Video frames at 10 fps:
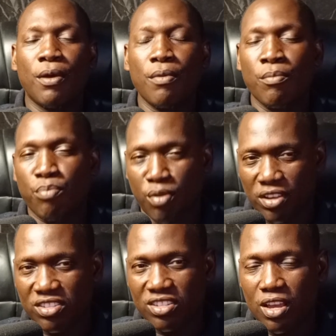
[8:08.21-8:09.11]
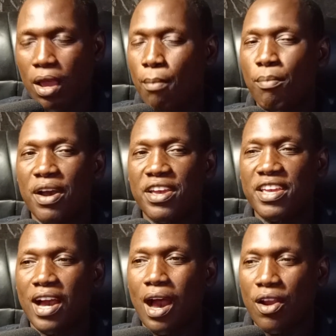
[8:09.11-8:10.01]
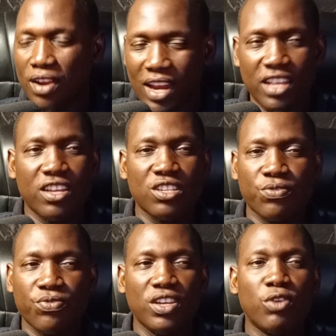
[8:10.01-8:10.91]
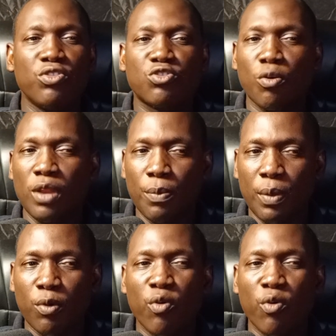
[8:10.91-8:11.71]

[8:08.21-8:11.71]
impressed by a rally that is filled with so many people,